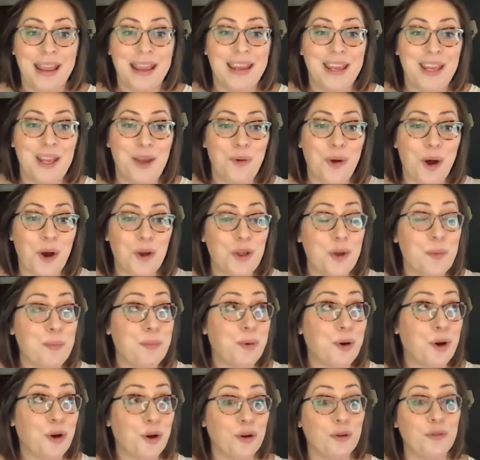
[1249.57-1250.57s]
You are the
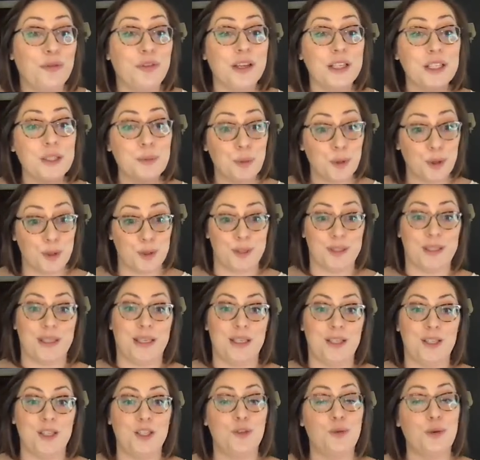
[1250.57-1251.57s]
perfect
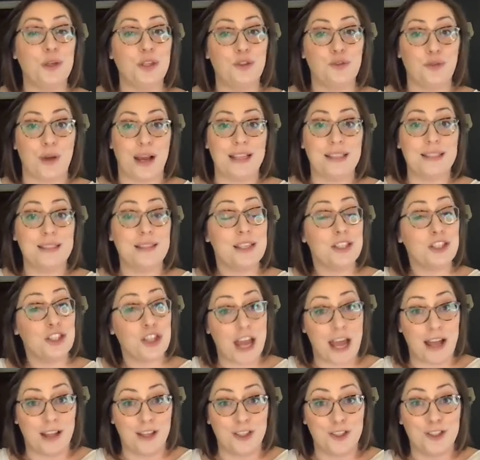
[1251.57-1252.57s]
person to address the
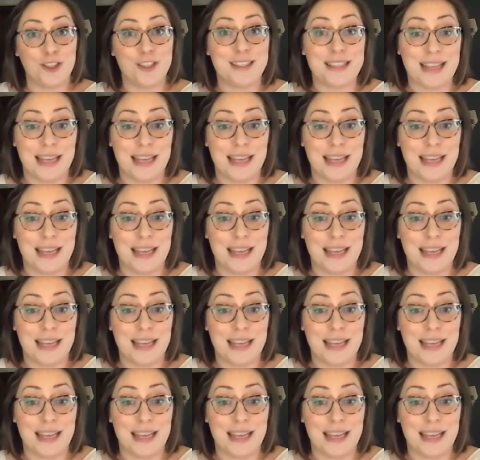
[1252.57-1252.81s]
challenges